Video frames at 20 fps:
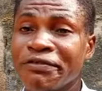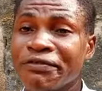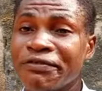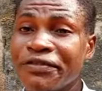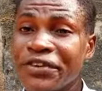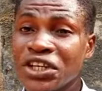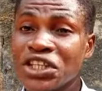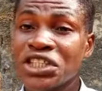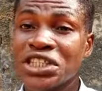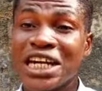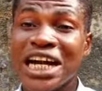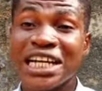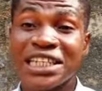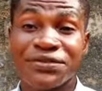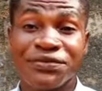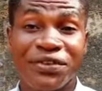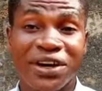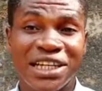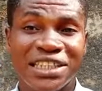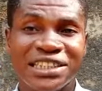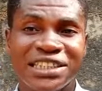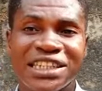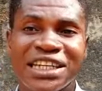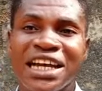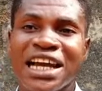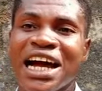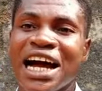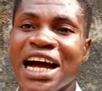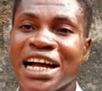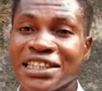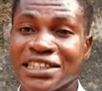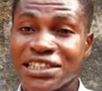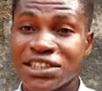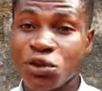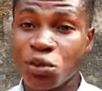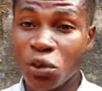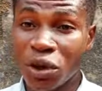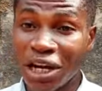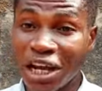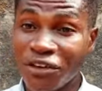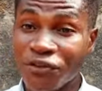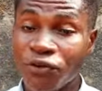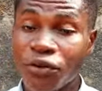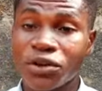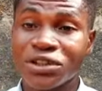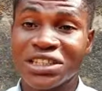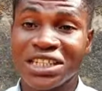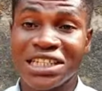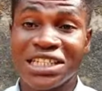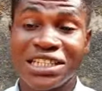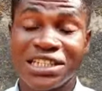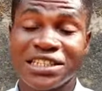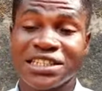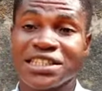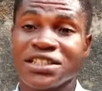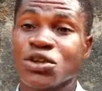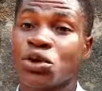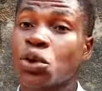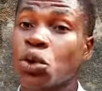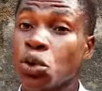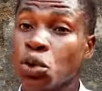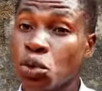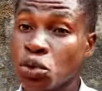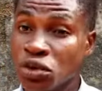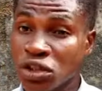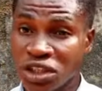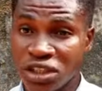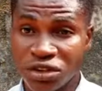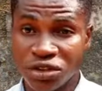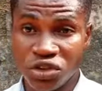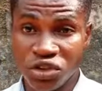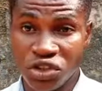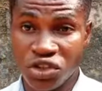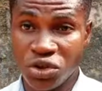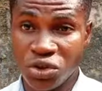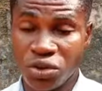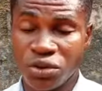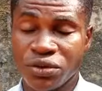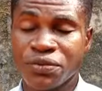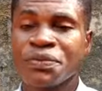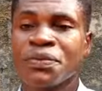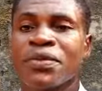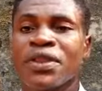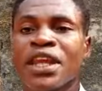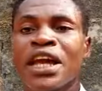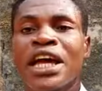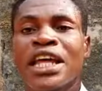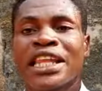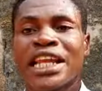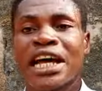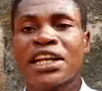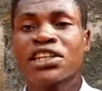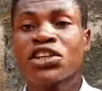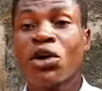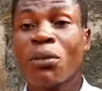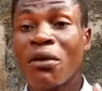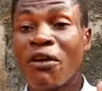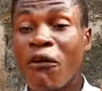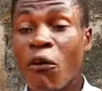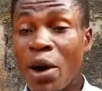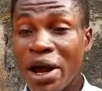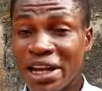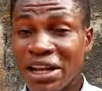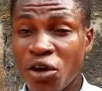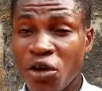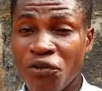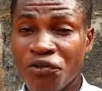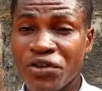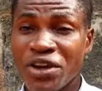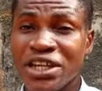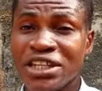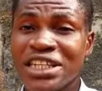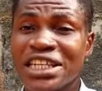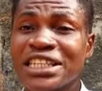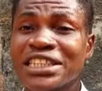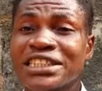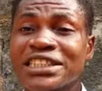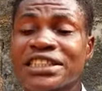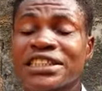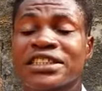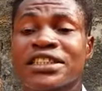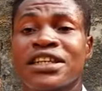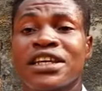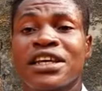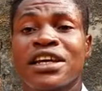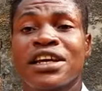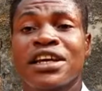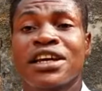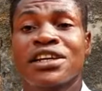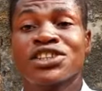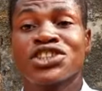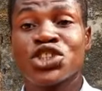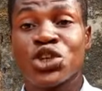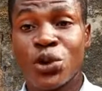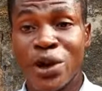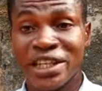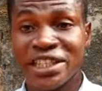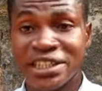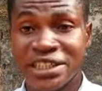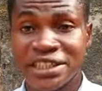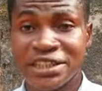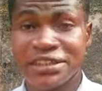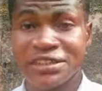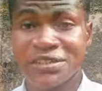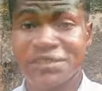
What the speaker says: fish as fast as the one I first list could do. Now, the number one of it is scratting.